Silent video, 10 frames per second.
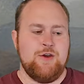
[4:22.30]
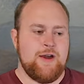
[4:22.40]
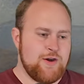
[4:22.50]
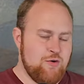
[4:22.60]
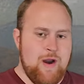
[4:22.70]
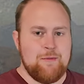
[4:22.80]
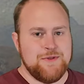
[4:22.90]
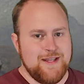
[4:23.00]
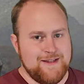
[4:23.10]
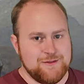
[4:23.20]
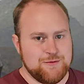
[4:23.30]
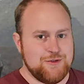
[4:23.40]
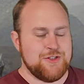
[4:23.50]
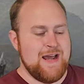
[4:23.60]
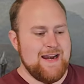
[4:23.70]
got kremlings, which
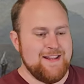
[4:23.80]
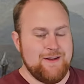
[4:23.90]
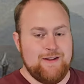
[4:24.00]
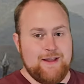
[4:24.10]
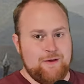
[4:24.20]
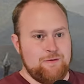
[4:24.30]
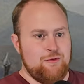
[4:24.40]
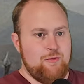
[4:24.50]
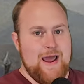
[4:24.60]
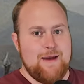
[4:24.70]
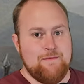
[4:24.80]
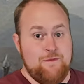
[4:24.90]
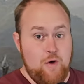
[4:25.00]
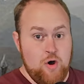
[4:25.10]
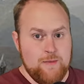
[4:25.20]
are tiny little crab
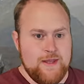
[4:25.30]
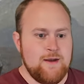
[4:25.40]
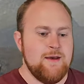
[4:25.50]
vermin.